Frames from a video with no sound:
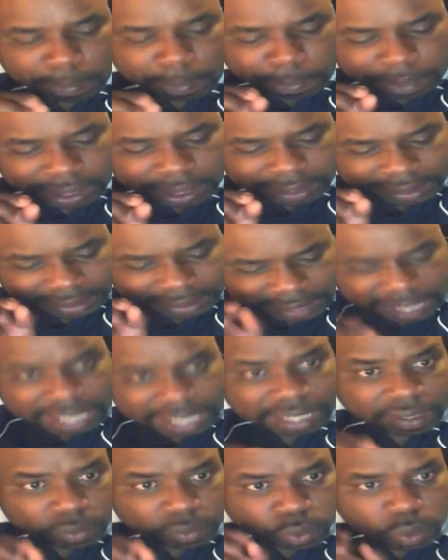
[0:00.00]
But
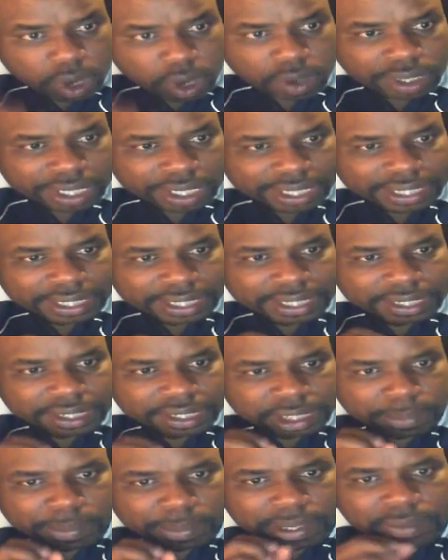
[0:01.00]
Satan wanted
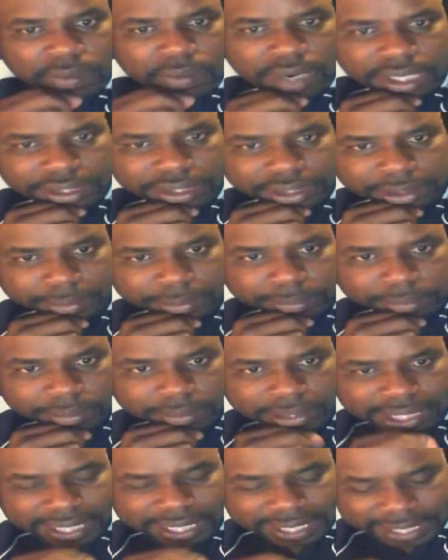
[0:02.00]
to be worshipped.
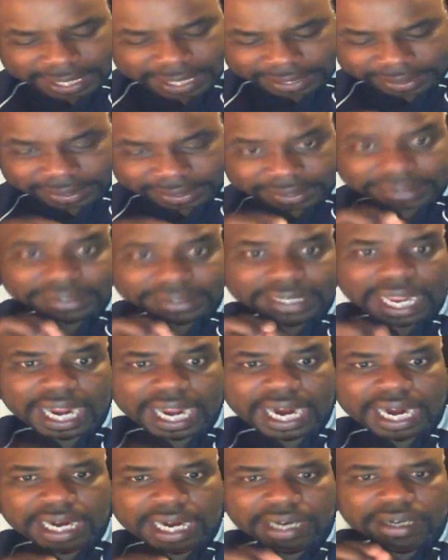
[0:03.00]
His
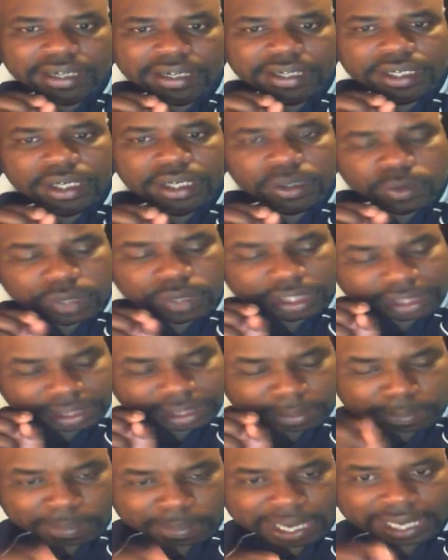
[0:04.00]
desire was to
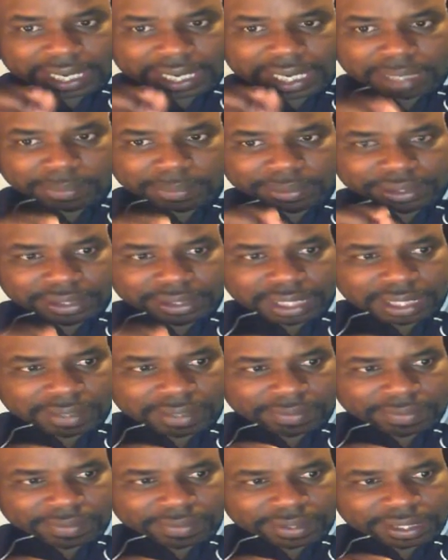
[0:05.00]
make
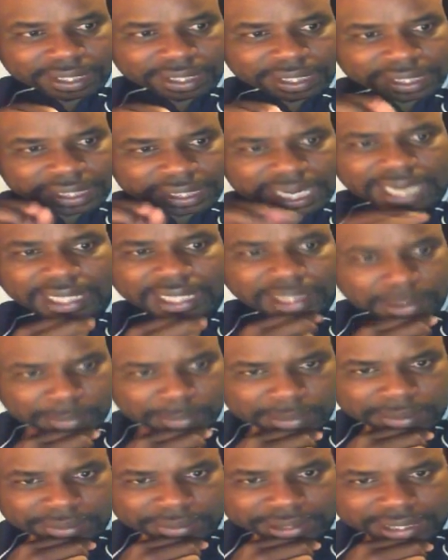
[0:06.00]
himself like the
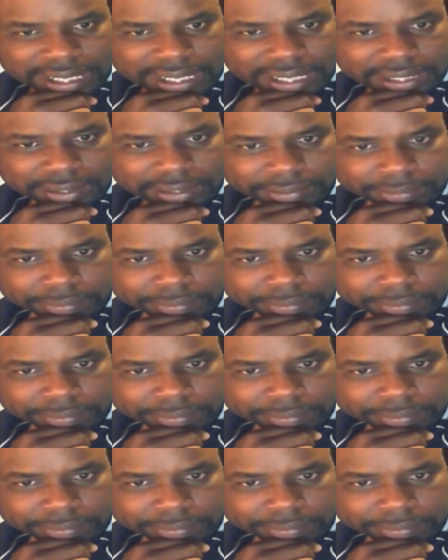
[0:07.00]
Most High.